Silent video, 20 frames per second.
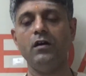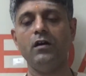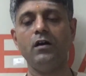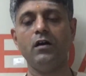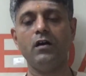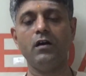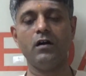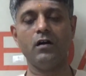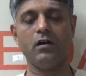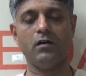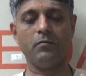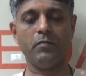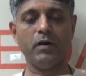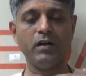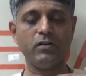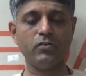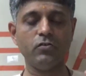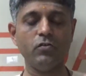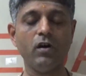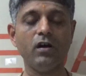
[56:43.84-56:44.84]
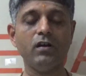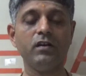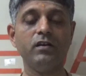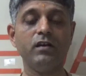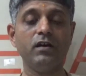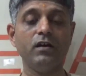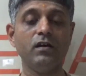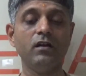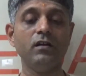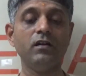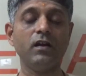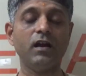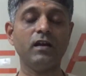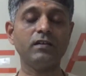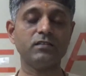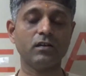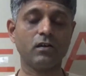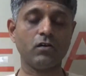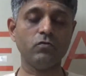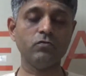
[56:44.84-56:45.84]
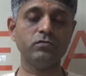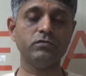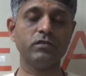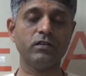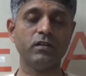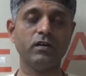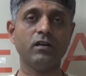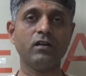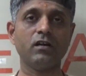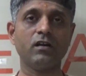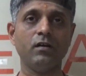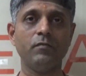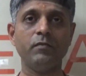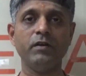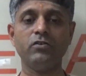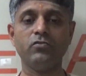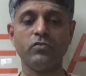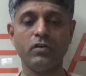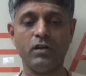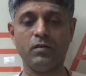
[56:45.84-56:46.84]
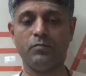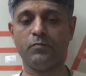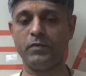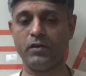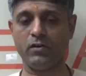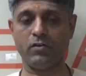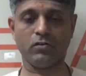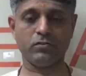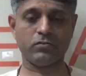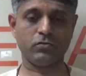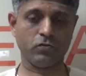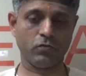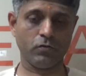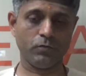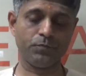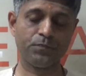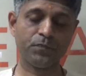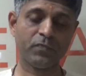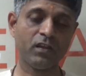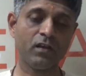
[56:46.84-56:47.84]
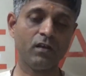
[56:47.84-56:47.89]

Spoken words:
But you are here as a counselor coming to help me also.